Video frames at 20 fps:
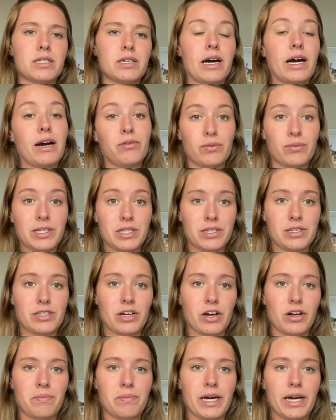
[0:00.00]
I would want to
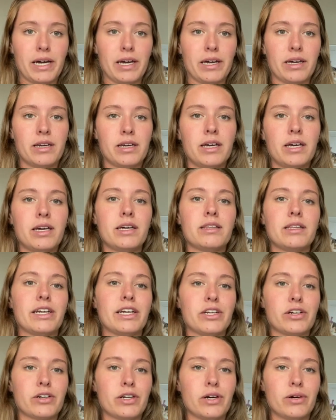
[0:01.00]
start by
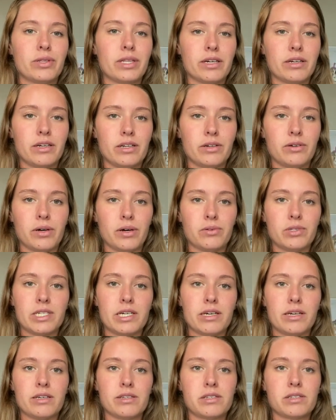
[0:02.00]
letting her know that
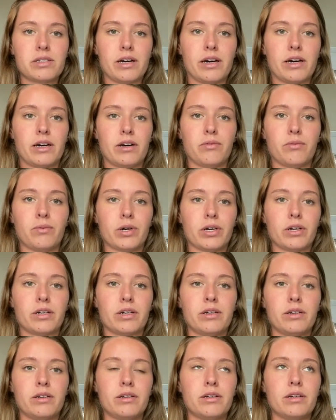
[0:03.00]
OTs work
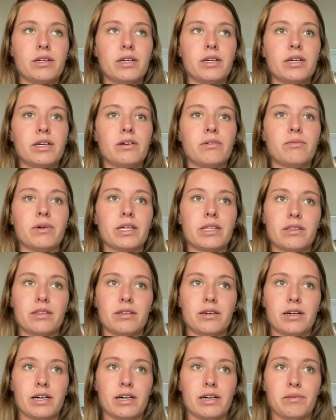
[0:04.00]
with
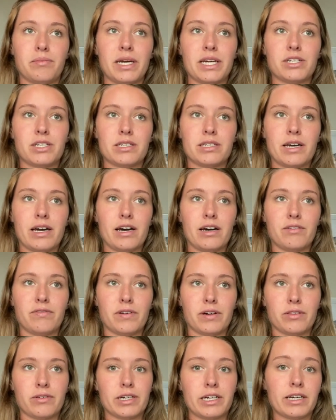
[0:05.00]
patients that have
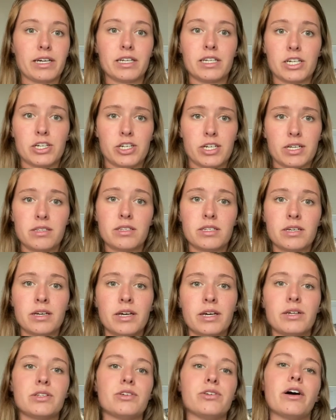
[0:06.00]
arthritic conditions
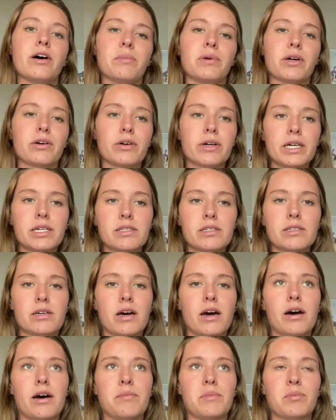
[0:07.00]
to help increase
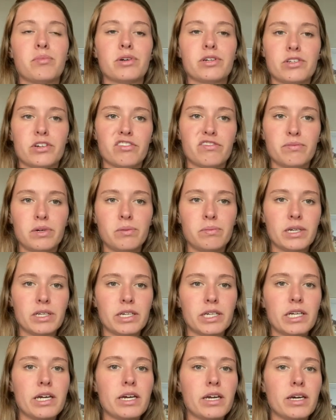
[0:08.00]
and preserve
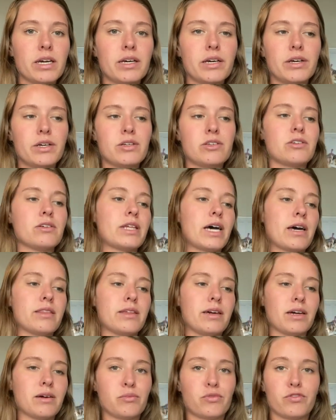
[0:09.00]
mobility so that
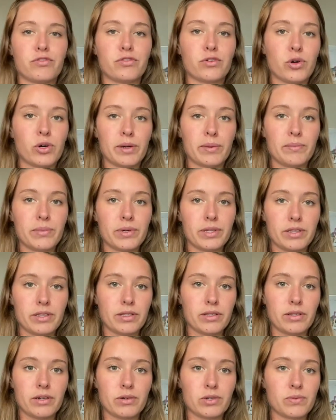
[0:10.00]
they can perform
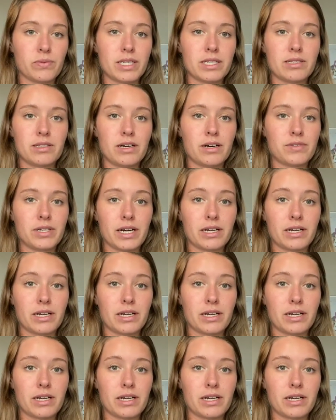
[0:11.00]
those once loved